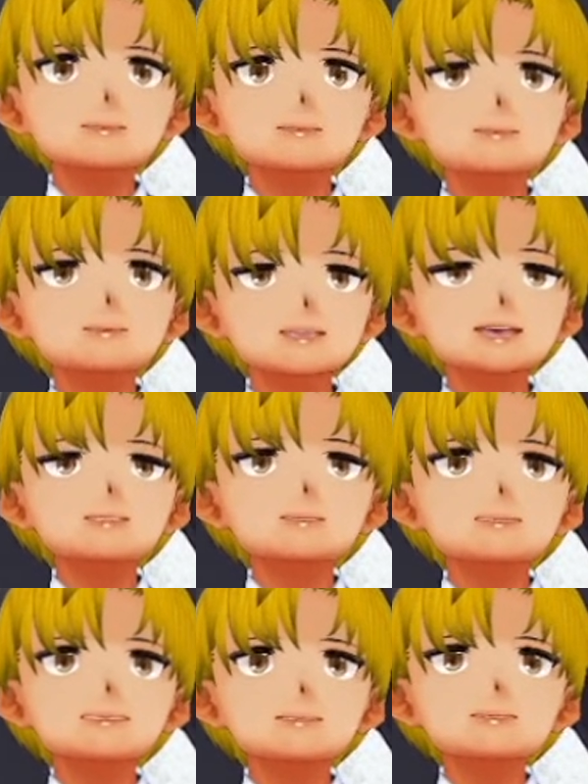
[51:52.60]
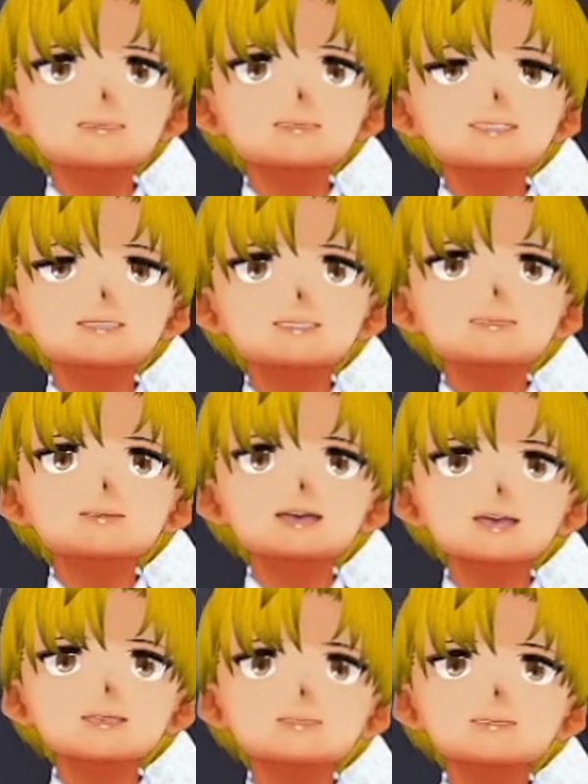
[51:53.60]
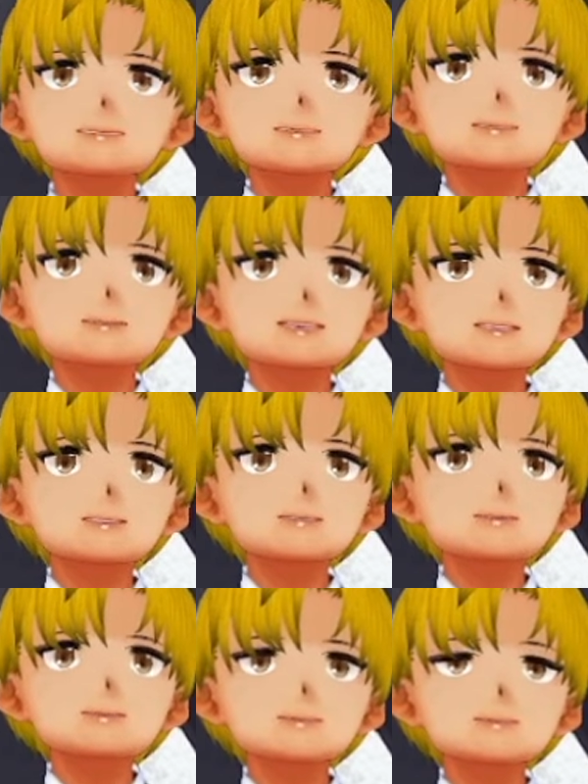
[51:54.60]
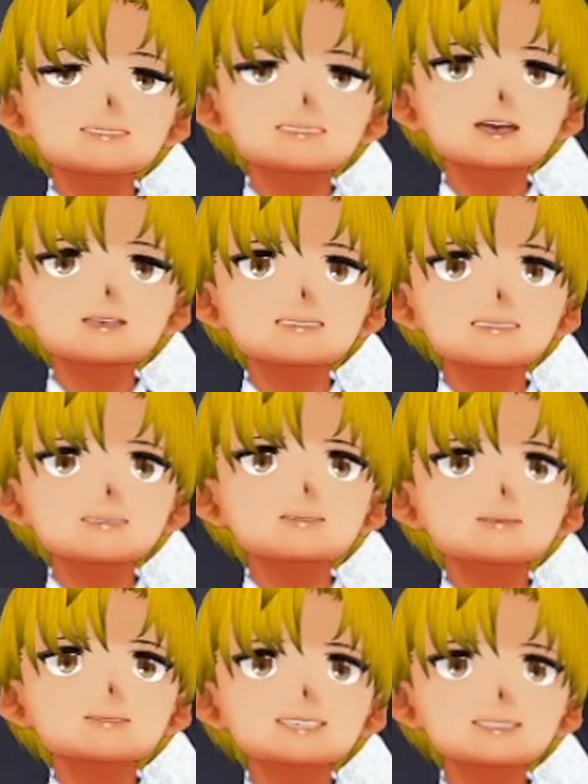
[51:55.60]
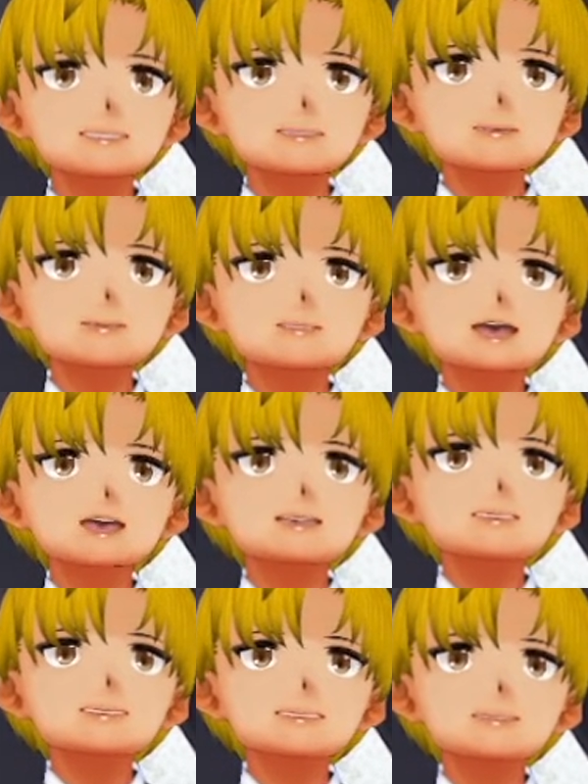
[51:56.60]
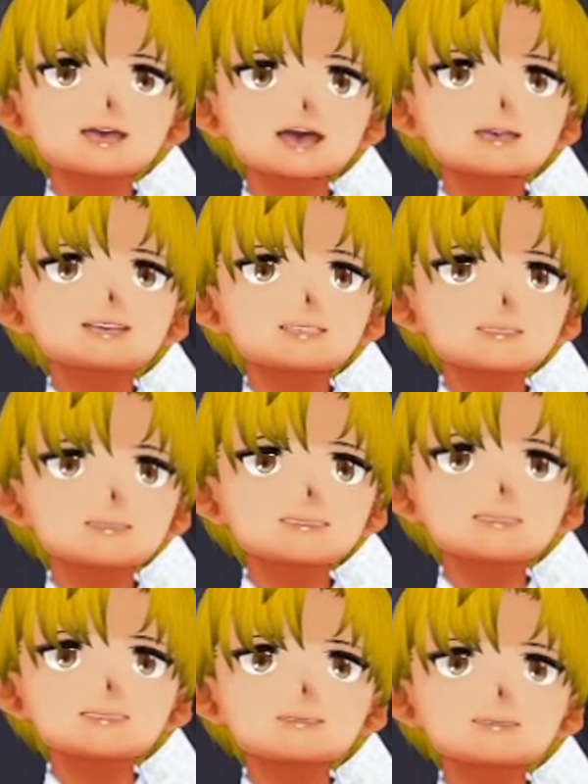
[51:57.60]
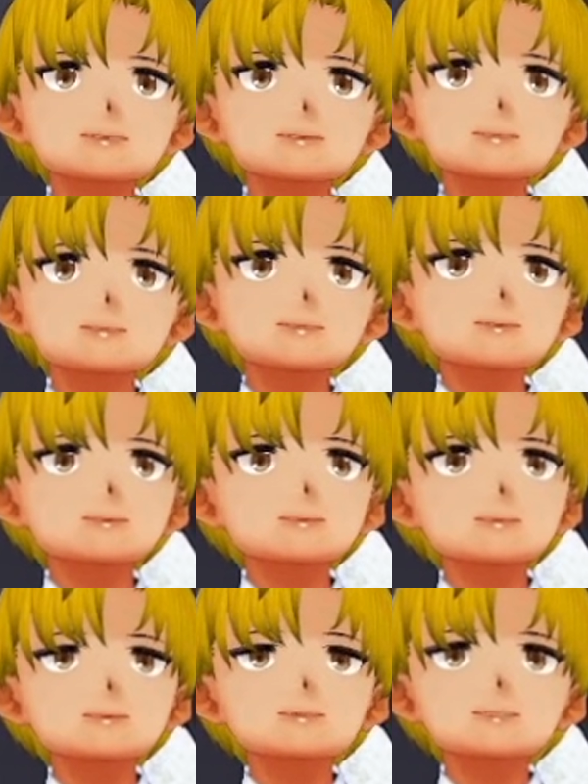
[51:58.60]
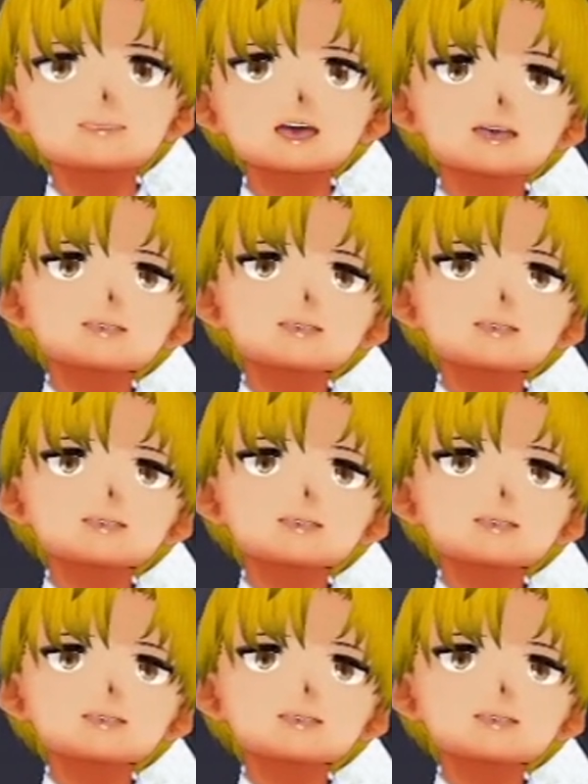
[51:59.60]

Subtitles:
have increased their collective bond within the club. Sayuri has partaken in some of Yuri's high fantasy literature, and all 3